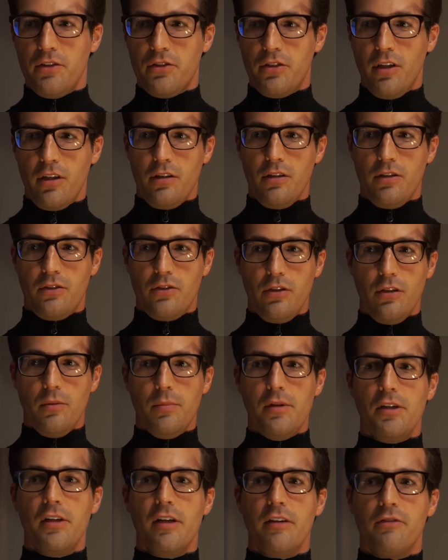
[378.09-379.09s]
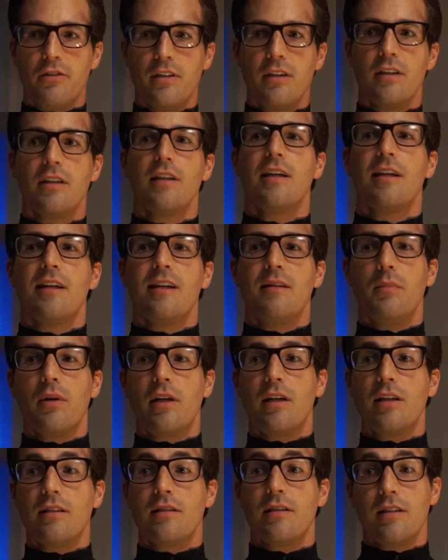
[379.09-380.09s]
shirt looks a little bit different,
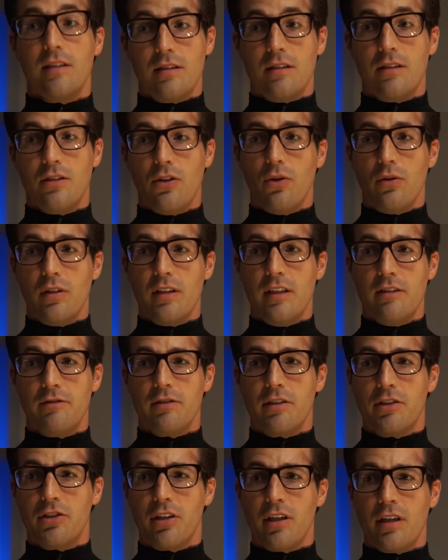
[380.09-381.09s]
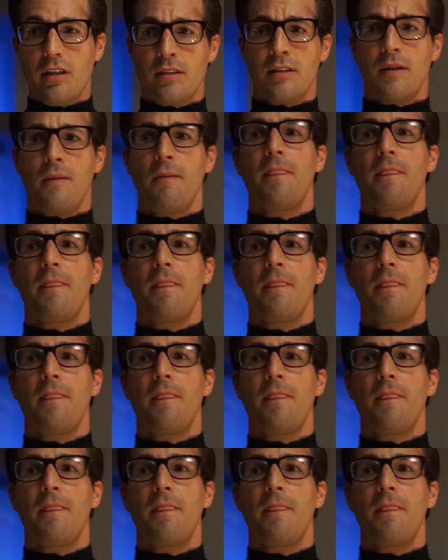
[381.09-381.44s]
because it's a totally different shirt.